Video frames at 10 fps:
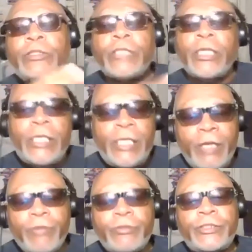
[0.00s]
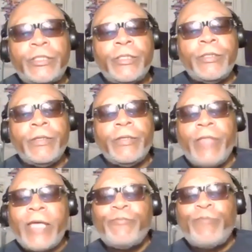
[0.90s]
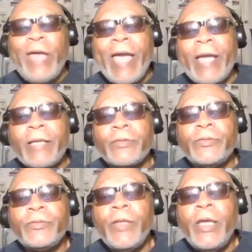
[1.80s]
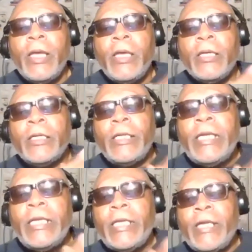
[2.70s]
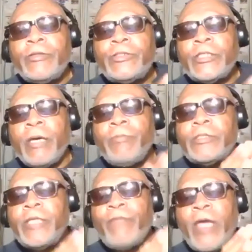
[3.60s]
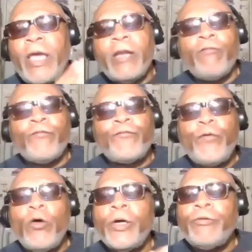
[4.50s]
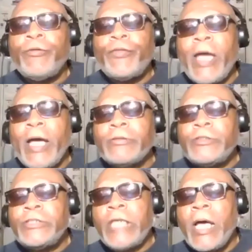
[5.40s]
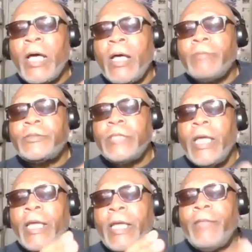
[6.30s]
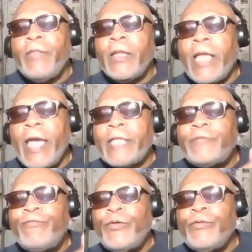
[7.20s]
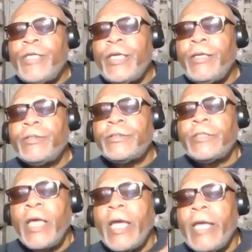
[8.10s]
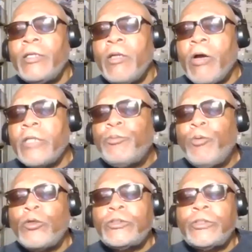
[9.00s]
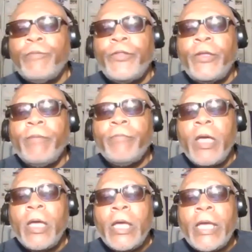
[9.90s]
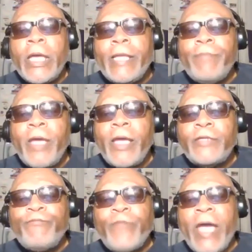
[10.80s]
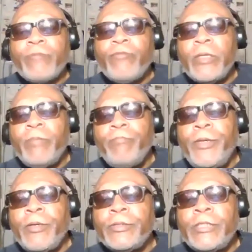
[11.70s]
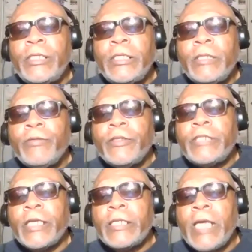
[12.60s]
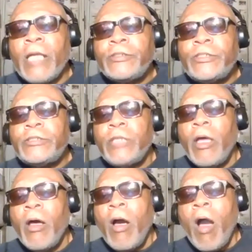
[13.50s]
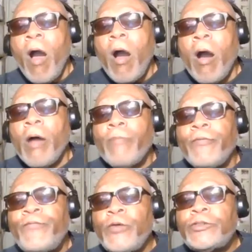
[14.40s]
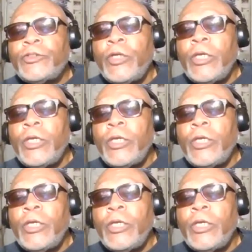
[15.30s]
That's a fact. Clean energy companies have added over 400,000 jobs in the last few years, a large portion of them in manufacturing, building the technologies of the future here in America.